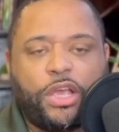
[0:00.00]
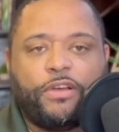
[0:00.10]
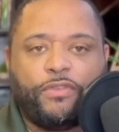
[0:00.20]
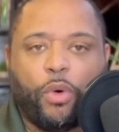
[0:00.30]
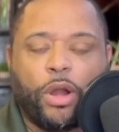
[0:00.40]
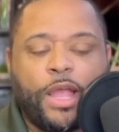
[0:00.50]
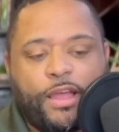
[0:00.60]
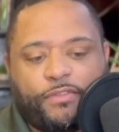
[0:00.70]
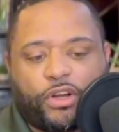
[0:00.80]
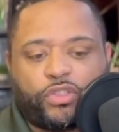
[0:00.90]
4.
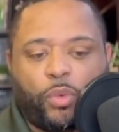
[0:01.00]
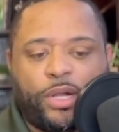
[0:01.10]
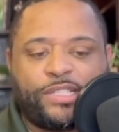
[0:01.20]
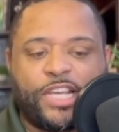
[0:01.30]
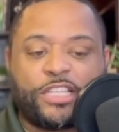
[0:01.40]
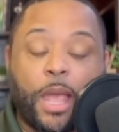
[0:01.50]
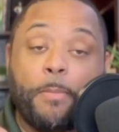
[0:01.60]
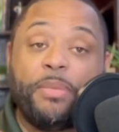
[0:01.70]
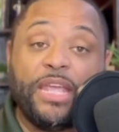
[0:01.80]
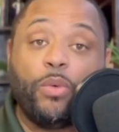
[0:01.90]
Verse 1 says,
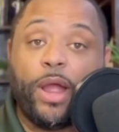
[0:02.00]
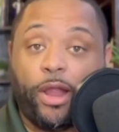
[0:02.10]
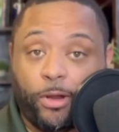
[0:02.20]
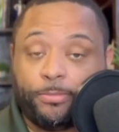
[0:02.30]
beware